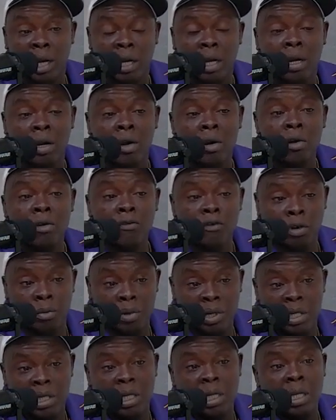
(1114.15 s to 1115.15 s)
from a
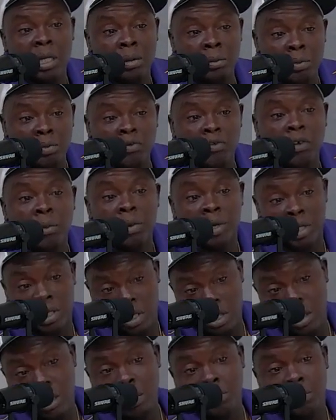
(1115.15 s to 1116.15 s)
team's
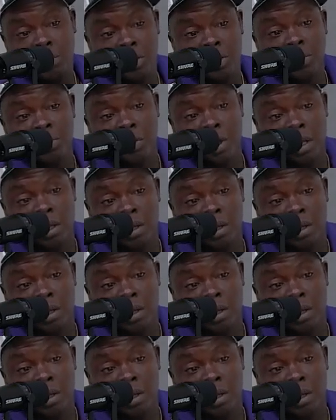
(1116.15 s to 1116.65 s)
perspective?